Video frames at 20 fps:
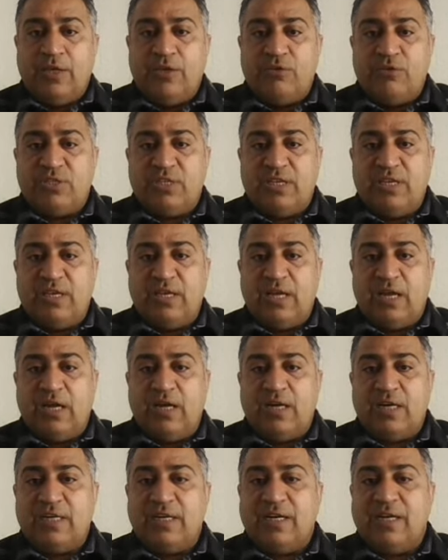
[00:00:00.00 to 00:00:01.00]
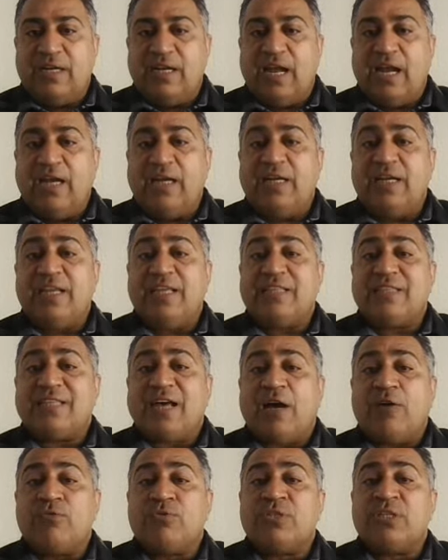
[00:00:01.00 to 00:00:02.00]
You see
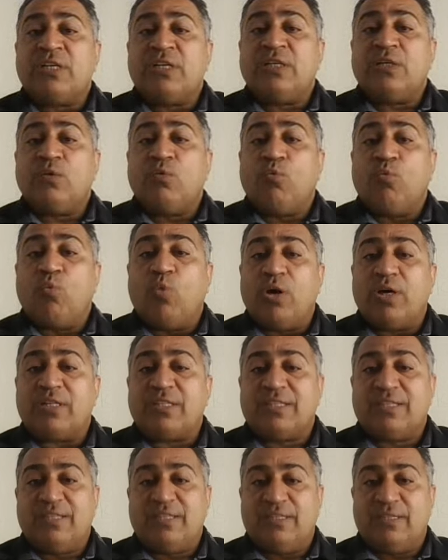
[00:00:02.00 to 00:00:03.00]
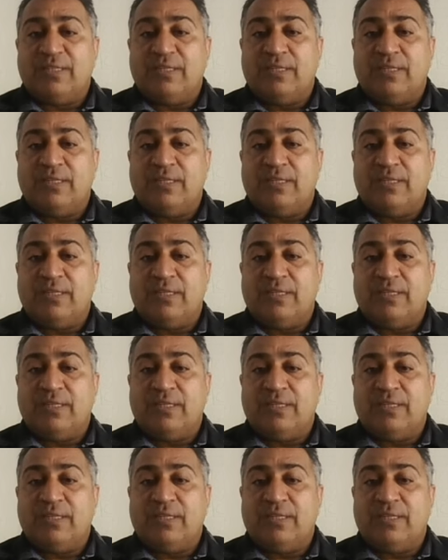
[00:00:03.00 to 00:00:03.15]
190,000 worth